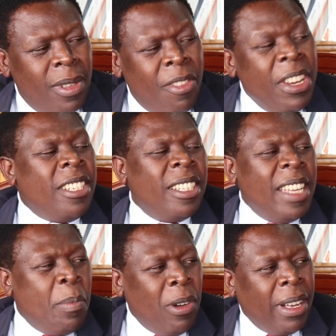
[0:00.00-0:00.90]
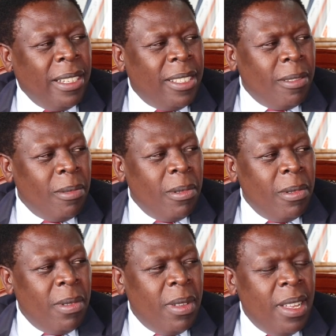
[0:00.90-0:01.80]
to their pockets
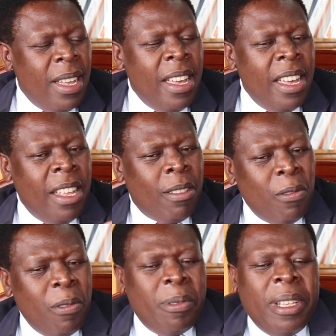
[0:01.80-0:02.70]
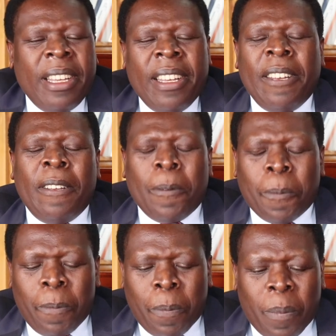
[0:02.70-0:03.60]
uh, through the
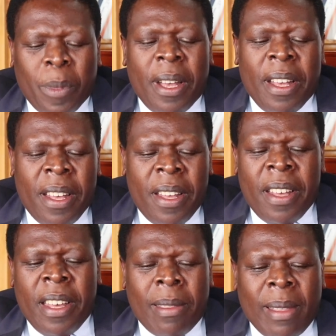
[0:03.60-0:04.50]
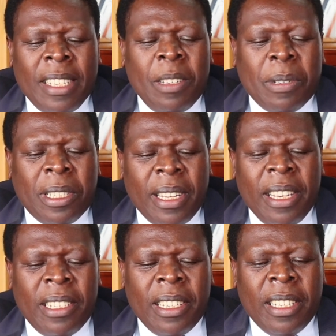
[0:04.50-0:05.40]

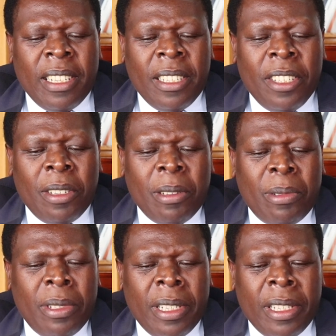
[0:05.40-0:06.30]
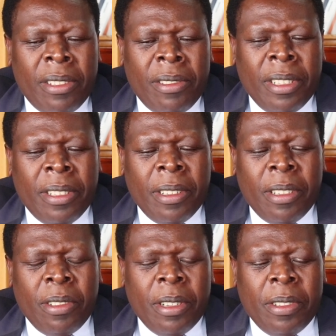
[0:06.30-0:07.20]
30% you know,
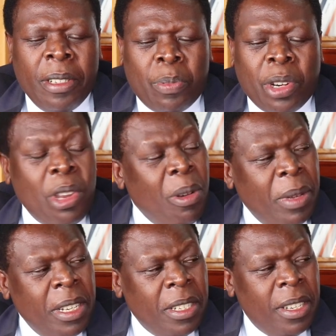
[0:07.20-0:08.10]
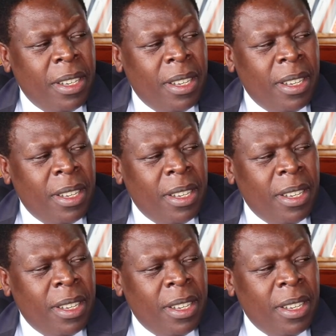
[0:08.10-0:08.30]
procurement.